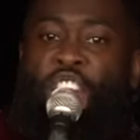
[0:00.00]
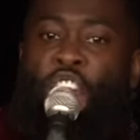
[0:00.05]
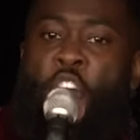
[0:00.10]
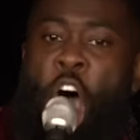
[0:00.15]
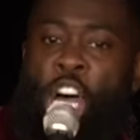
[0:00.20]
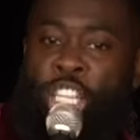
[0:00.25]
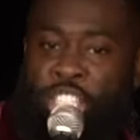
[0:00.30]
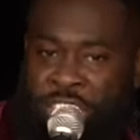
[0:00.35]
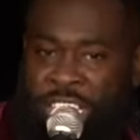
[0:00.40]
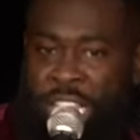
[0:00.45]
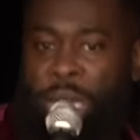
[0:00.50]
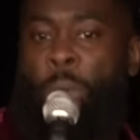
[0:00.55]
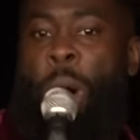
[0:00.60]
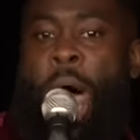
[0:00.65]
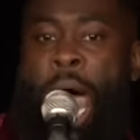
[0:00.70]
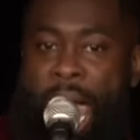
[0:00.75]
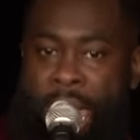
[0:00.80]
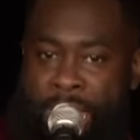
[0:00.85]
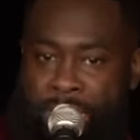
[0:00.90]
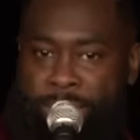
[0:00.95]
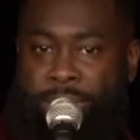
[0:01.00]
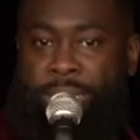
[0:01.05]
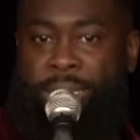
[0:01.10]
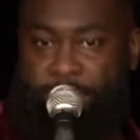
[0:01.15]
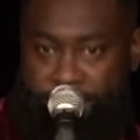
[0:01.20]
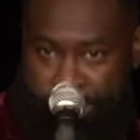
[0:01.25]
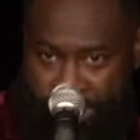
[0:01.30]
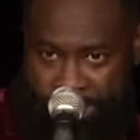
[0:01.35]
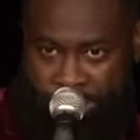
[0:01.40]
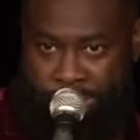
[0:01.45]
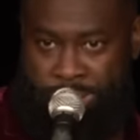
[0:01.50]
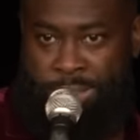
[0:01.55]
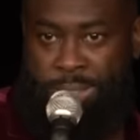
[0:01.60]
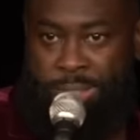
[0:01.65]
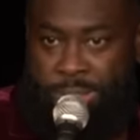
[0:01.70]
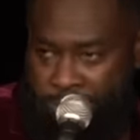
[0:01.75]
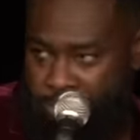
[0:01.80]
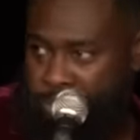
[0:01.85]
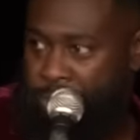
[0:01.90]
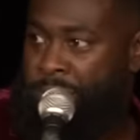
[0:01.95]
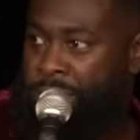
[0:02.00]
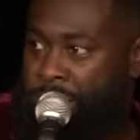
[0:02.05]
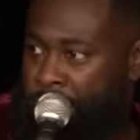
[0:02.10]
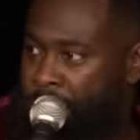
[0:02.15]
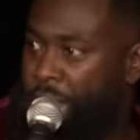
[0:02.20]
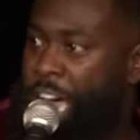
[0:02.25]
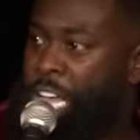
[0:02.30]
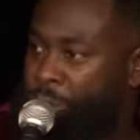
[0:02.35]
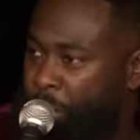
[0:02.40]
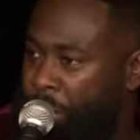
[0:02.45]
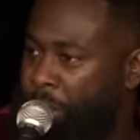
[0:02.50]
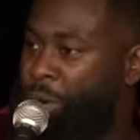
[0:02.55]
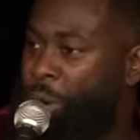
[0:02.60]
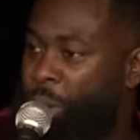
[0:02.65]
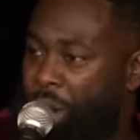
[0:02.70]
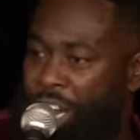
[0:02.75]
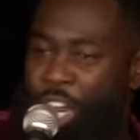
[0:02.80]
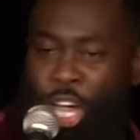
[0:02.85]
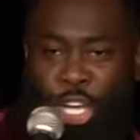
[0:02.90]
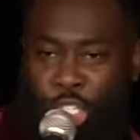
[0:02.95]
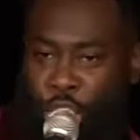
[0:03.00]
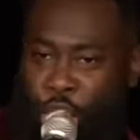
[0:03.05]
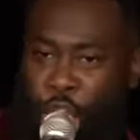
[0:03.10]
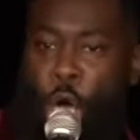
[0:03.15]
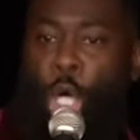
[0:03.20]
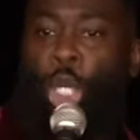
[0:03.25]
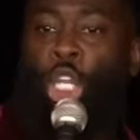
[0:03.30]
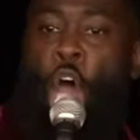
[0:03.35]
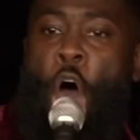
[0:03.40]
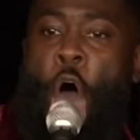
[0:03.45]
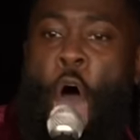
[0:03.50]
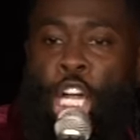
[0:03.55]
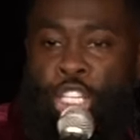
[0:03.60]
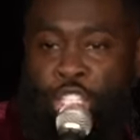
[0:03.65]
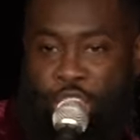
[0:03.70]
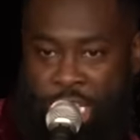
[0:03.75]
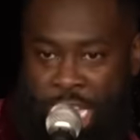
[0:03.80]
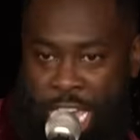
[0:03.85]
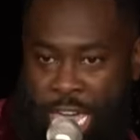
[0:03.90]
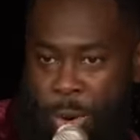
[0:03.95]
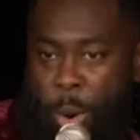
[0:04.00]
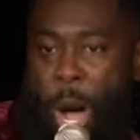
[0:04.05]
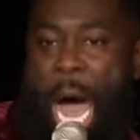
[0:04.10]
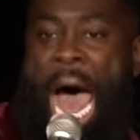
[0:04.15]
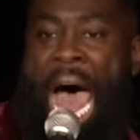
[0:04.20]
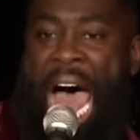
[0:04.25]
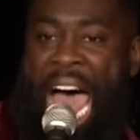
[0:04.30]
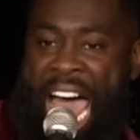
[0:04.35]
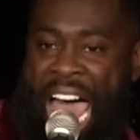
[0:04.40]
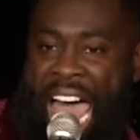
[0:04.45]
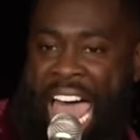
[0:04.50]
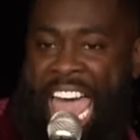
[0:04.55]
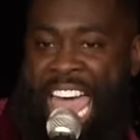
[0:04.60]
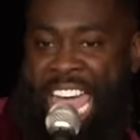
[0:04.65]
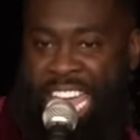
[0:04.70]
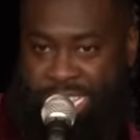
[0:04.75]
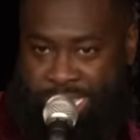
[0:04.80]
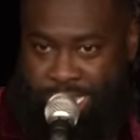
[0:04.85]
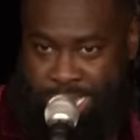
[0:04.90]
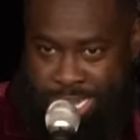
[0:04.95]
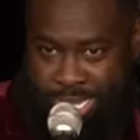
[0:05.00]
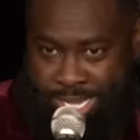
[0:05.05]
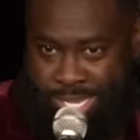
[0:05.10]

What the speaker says: Dirty white. That's what we call it. Not snow, dirty white.